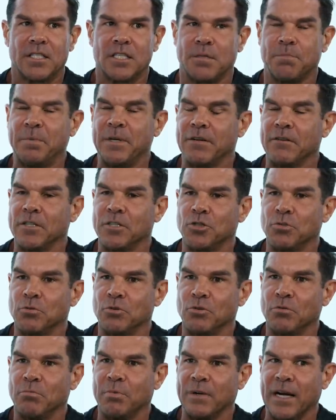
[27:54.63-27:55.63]

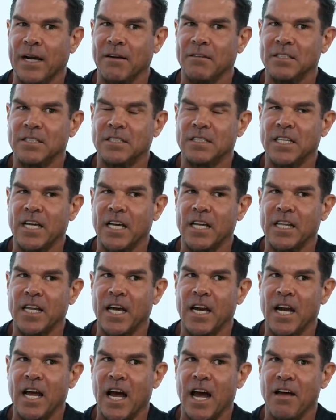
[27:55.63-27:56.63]
spiritual, but I would say
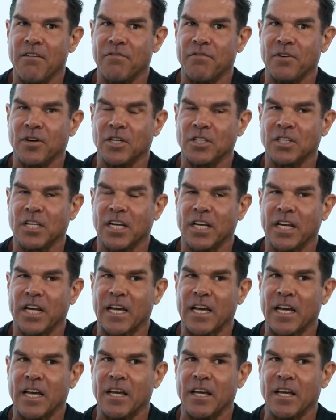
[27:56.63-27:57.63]
that I felt
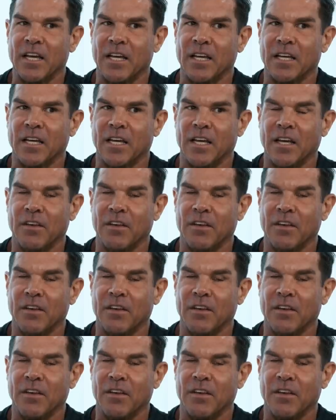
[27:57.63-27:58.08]
like it,